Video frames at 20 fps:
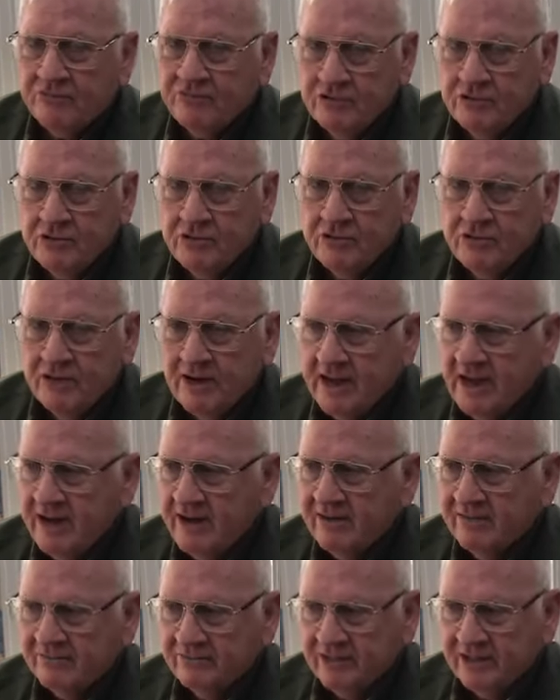you
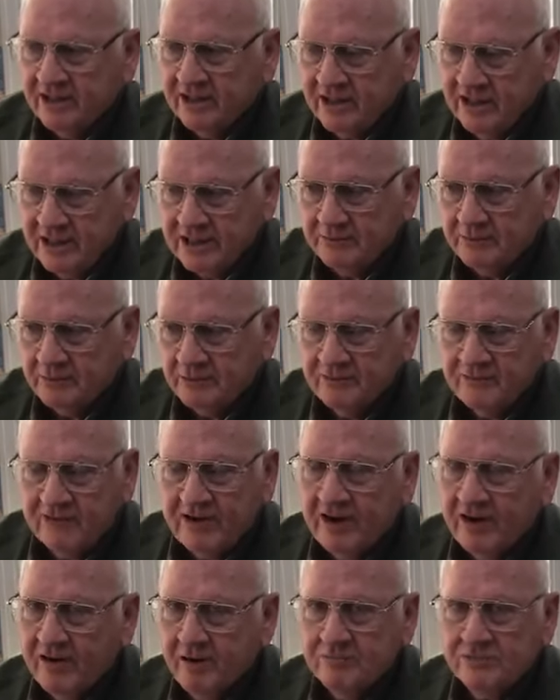have collectible
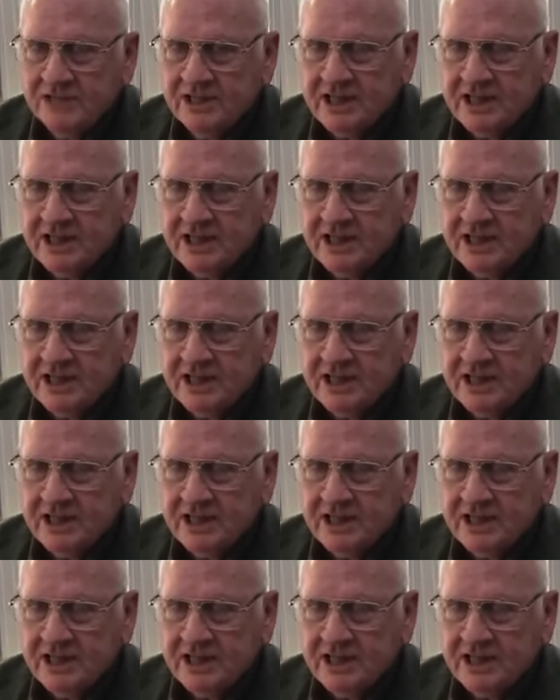firearms